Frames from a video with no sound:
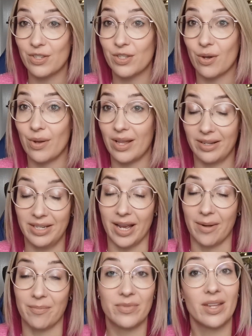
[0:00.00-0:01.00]
So
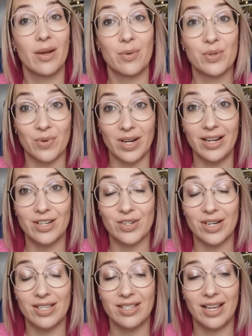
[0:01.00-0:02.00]
yeah, it was really
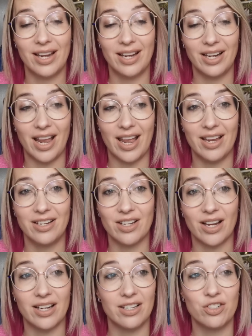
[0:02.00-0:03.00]
interesting and
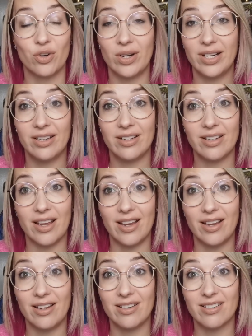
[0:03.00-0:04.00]
I enjoyed it,
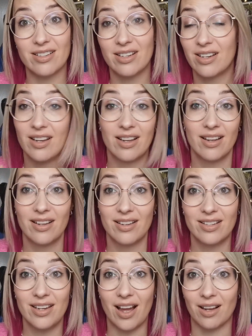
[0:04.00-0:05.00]
and
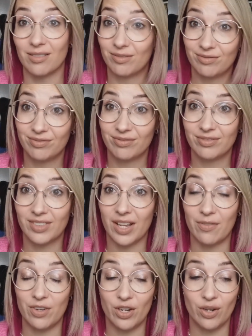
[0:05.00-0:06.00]
yeah,
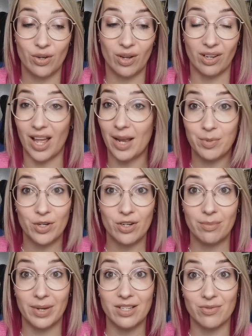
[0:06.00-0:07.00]
if you like Beauty
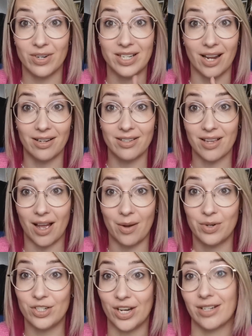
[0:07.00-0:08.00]
and Beast retellings, I
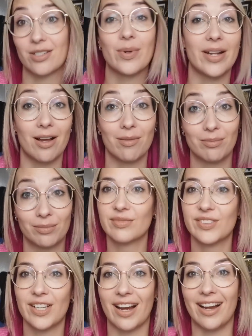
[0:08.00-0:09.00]
would check this one out.
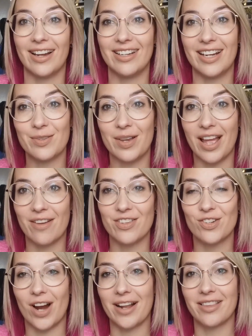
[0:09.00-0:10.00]
Next we have
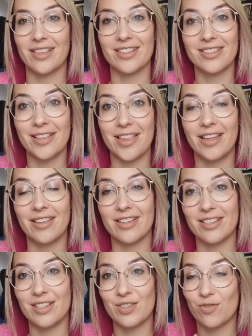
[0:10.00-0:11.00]
Strike the Zither.
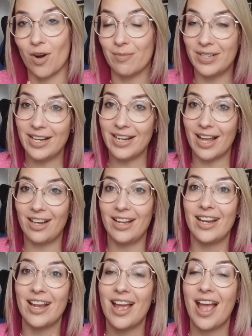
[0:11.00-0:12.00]
This is from
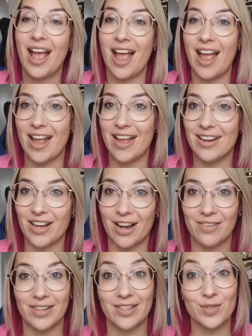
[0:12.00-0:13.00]
NetGalley, and I
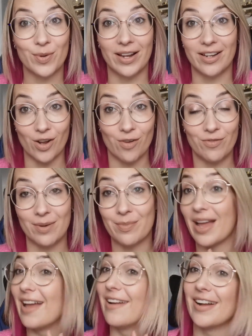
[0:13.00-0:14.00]
read this one in
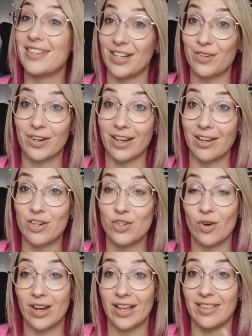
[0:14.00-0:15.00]
November and I did really
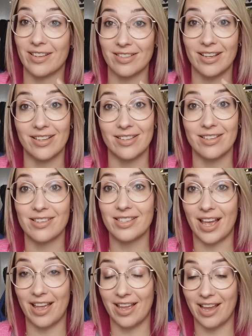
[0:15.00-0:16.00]
enjoy it. This is
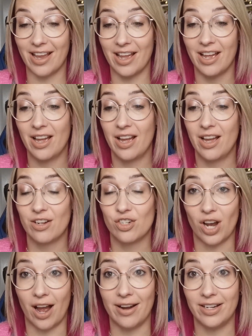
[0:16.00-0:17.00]
a
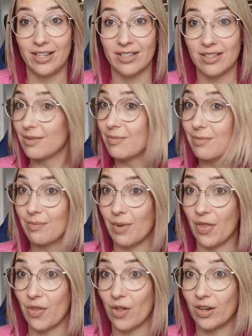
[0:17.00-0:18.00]
Chinese
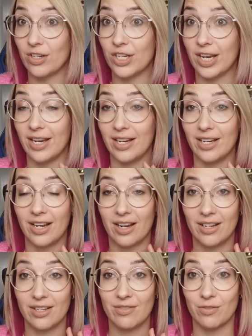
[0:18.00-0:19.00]

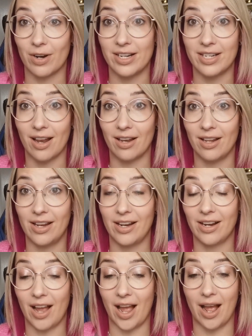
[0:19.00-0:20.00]
mythology
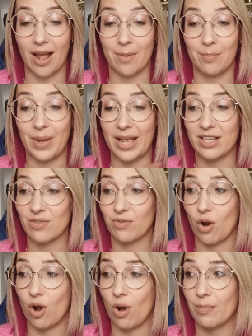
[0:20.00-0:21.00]
retelling, based
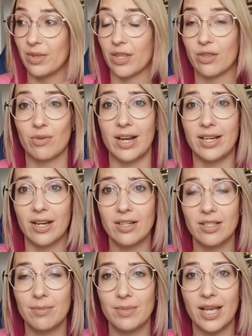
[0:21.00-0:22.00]
from the Three
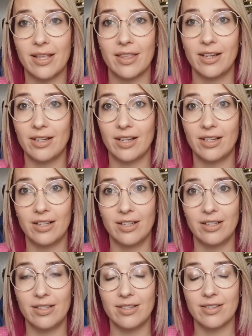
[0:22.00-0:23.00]
Kingdoms, I think it
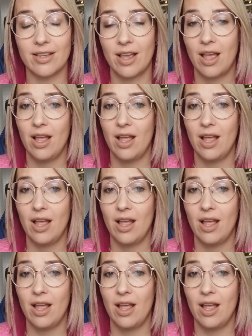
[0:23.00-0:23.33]
is.